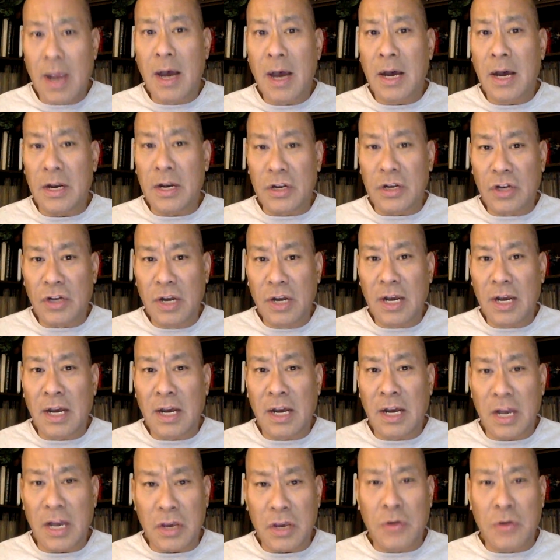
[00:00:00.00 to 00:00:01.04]
a
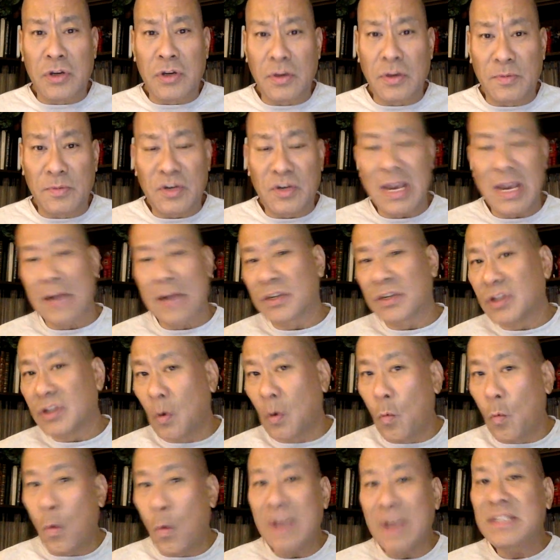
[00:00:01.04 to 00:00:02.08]
YouTube channel. So
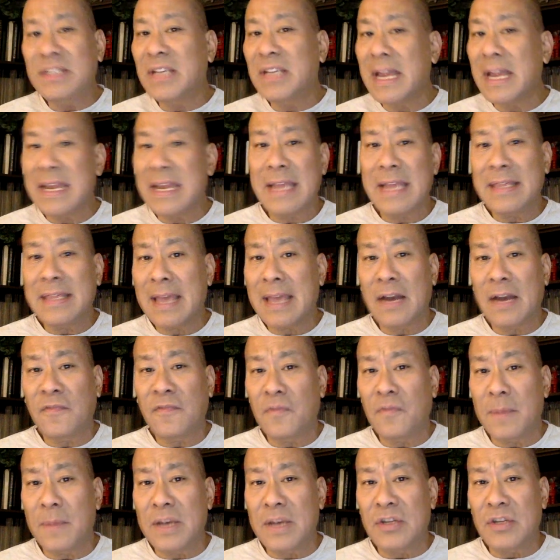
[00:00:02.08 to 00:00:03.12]
once I get that
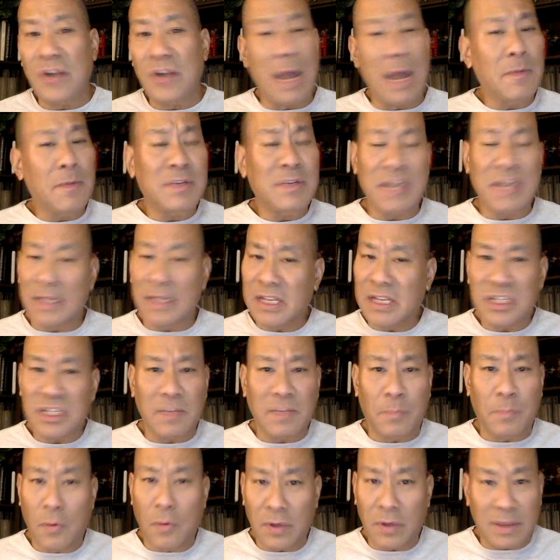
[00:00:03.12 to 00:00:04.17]
information, I would say let's
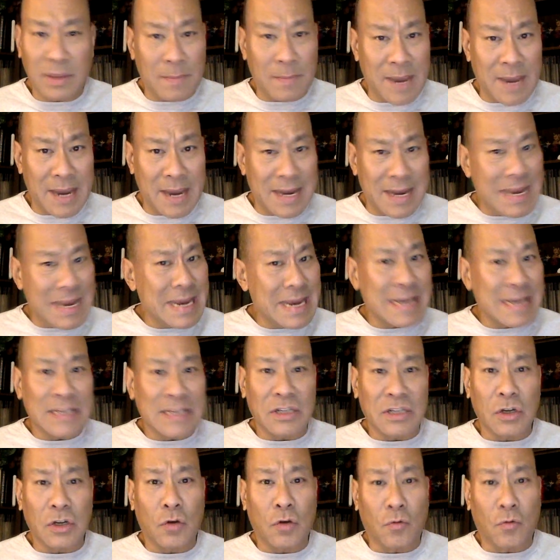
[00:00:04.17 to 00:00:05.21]
support the man. He
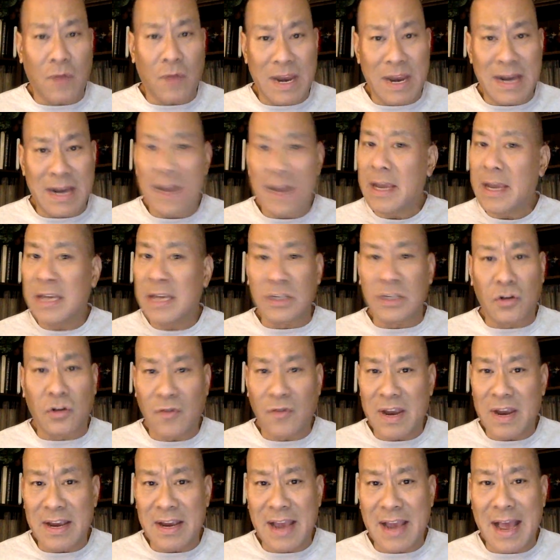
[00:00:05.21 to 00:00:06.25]
is great. He's a
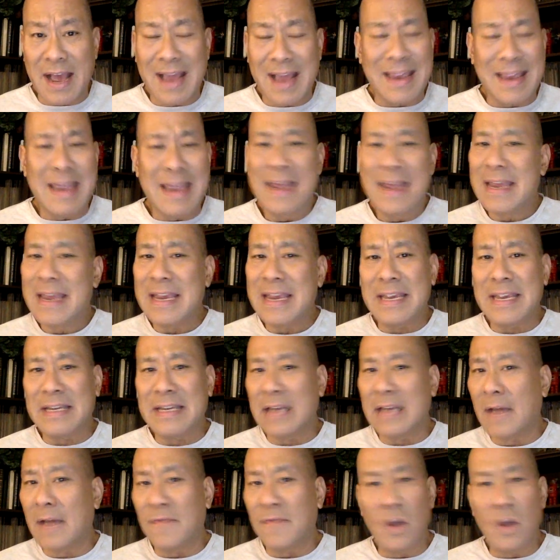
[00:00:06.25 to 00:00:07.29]
great guy.
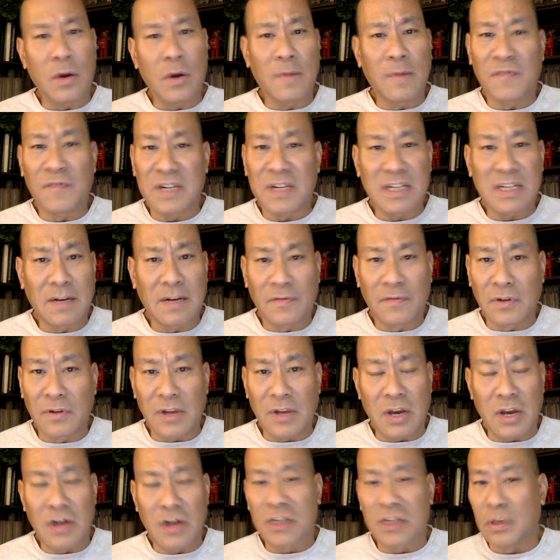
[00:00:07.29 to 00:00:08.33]
I've known him for several
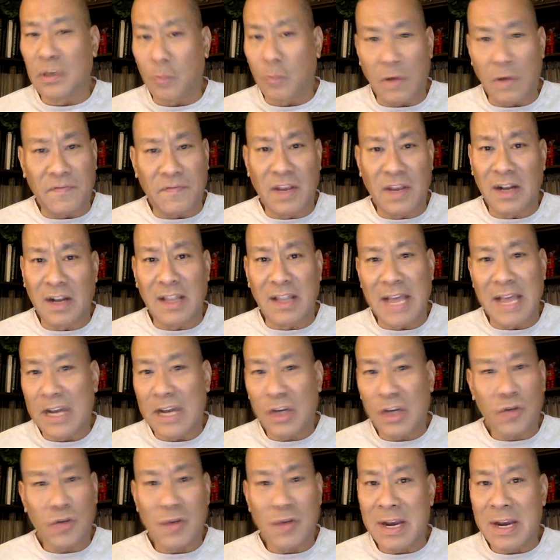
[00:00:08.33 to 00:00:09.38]
years, and we've done a lot
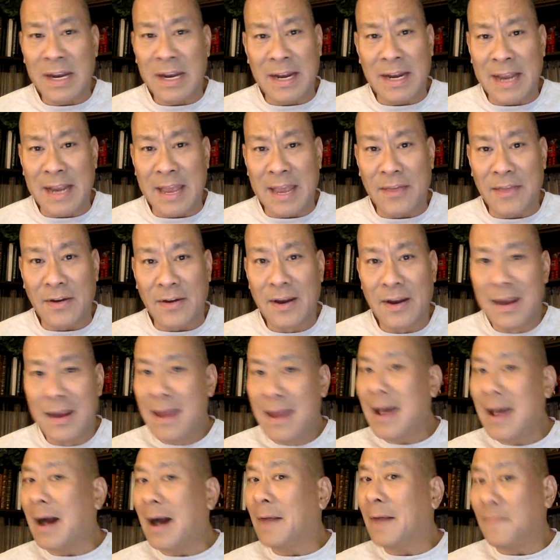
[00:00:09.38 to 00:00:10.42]
of trading together.
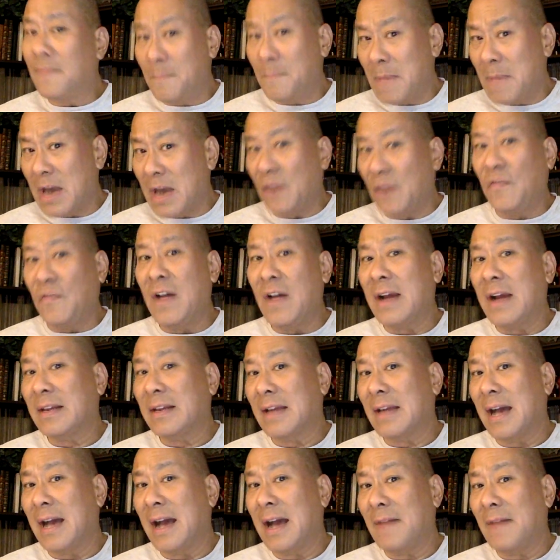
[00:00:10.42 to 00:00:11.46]
Matter of
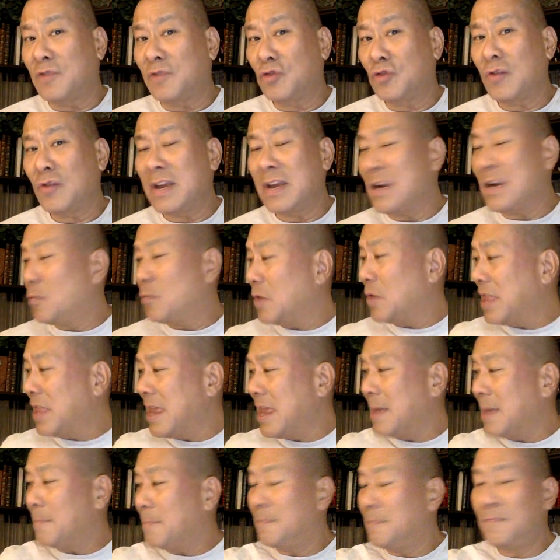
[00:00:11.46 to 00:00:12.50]
fact, I've traded with
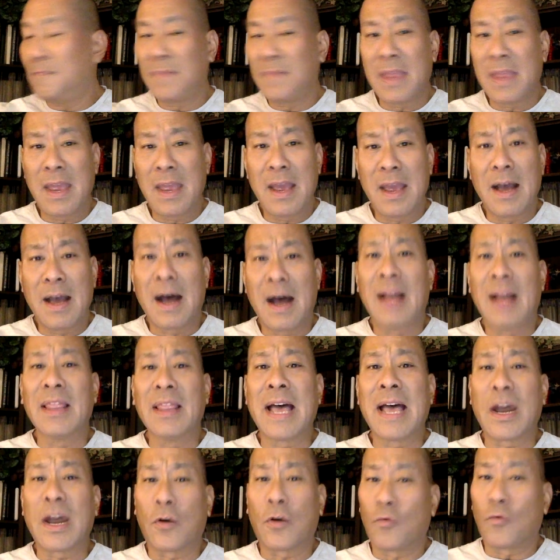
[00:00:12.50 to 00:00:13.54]
him a
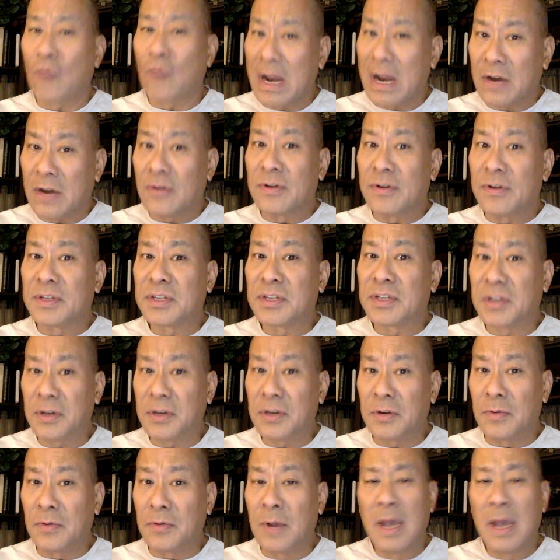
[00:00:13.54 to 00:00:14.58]
lot of records
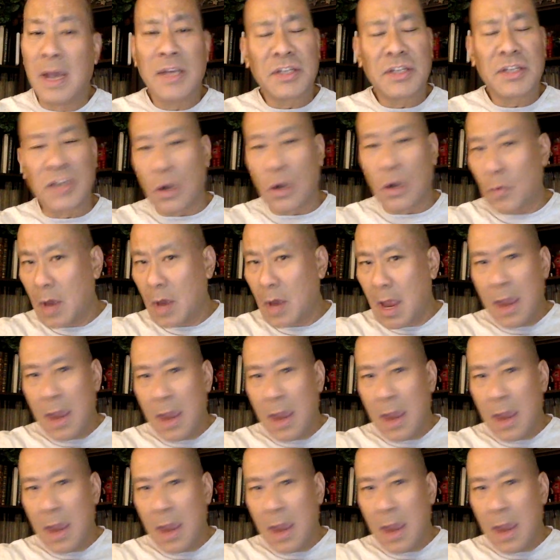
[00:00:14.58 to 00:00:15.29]
too. So